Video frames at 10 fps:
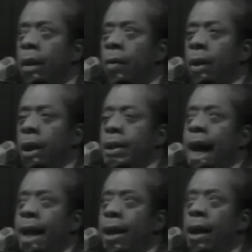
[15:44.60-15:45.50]
When the
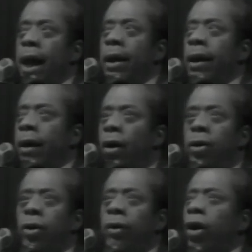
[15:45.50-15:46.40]
Italian got here, or
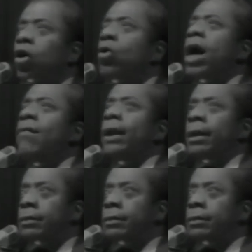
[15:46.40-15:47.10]
the Greek, or whoever,